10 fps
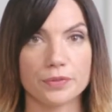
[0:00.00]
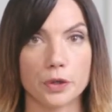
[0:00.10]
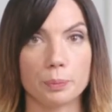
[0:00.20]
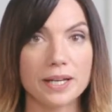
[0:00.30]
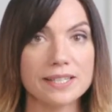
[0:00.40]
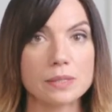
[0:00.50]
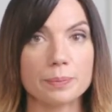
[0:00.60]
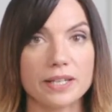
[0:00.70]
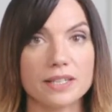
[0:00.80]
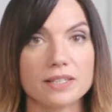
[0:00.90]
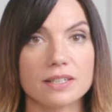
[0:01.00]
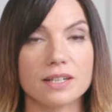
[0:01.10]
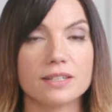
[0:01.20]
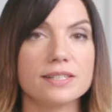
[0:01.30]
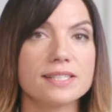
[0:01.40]
You place a bid,
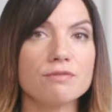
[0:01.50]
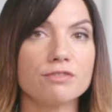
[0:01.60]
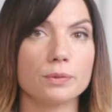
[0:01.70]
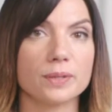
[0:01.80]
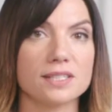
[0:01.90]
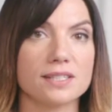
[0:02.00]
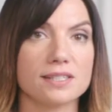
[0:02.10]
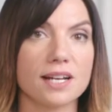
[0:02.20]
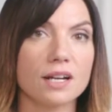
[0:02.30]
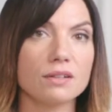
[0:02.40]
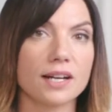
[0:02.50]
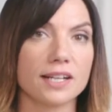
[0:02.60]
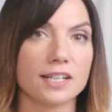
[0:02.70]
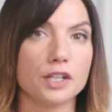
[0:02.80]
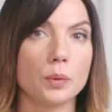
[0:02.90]
and this influences how
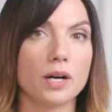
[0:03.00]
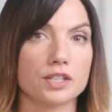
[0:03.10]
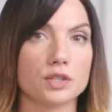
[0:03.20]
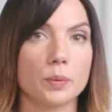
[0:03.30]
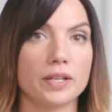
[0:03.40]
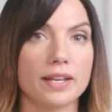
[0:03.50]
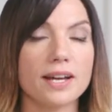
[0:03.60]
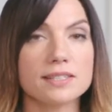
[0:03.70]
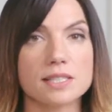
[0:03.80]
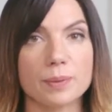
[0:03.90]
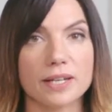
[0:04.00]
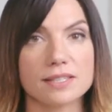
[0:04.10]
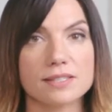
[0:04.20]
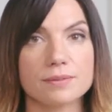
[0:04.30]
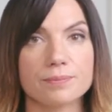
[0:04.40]
likely you are to win the ad space.